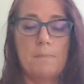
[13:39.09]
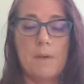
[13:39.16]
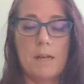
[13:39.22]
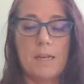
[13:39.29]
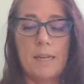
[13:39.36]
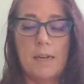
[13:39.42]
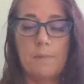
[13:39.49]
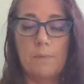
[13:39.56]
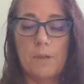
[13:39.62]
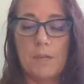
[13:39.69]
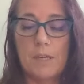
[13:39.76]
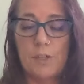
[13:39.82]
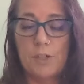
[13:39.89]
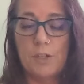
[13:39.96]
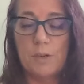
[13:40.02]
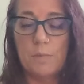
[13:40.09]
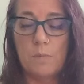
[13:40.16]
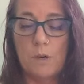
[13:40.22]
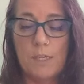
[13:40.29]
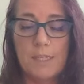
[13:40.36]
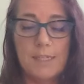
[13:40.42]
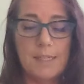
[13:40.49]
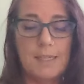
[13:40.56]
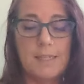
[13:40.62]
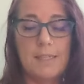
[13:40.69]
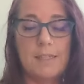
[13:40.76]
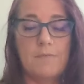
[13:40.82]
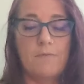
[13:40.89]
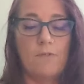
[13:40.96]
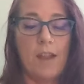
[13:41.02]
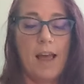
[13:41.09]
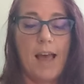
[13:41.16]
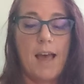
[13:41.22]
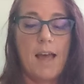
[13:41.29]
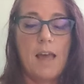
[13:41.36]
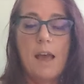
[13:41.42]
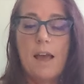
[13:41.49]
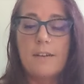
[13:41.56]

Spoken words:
mucking up the kitchen in one's London flat